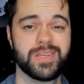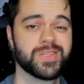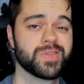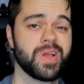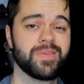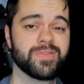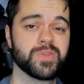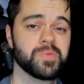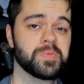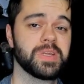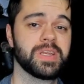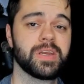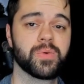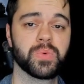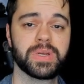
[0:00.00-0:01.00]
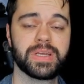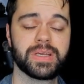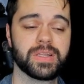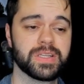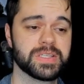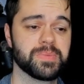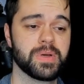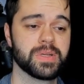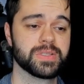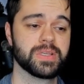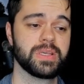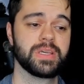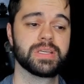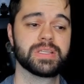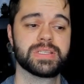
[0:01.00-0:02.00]
So I've zoomed in a ridiculous amount so
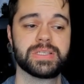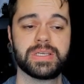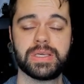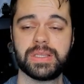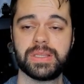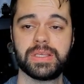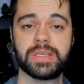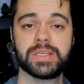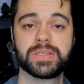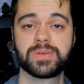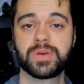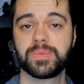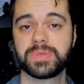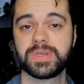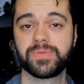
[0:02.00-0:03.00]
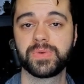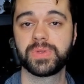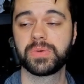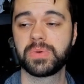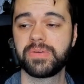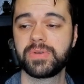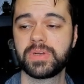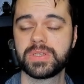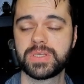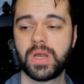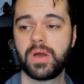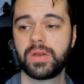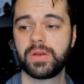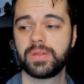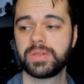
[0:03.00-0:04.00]
that you can see the description for the Revenants
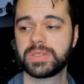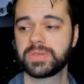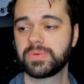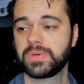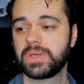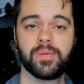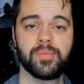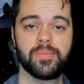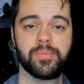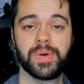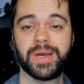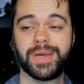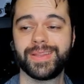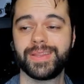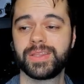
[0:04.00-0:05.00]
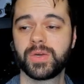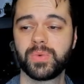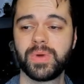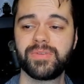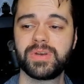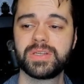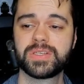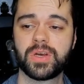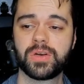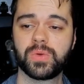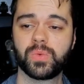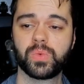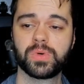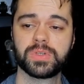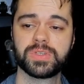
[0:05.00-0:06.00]
on the screen. But the Revenants are
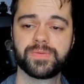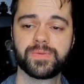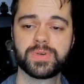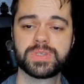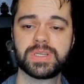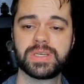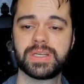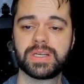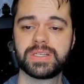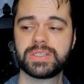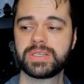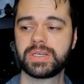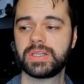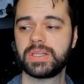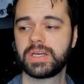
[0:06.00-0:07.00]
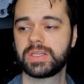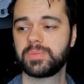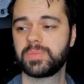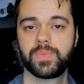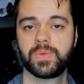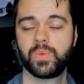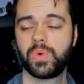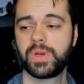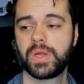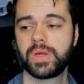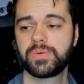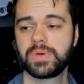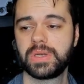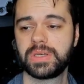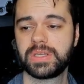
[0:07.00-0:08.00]
the world's first intelligent collectibles,
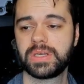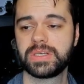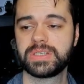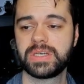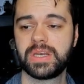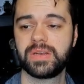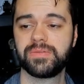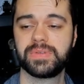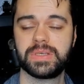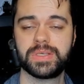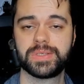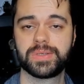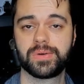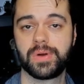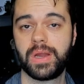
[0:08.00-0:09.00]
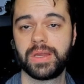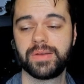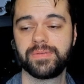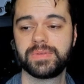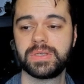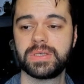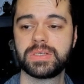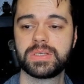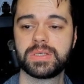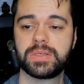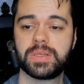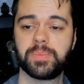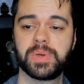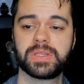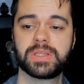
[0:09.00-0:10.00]
100 intelligent NFTs or INFTs
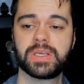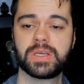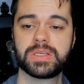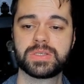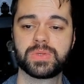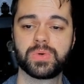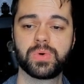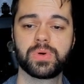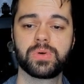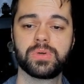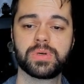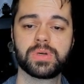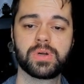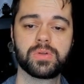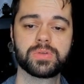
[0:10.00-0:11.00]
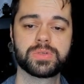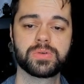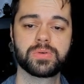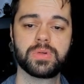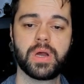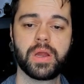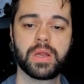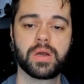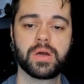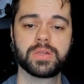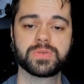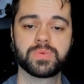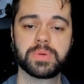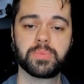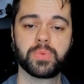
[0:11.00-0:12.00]
depicting historical and cultural
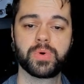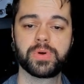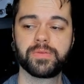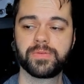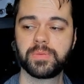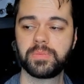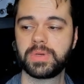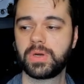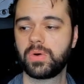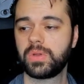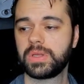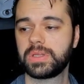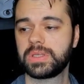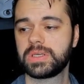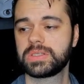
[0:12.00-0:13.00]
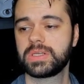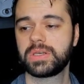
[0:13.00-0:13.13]
icons reborn. From Nikola Tesla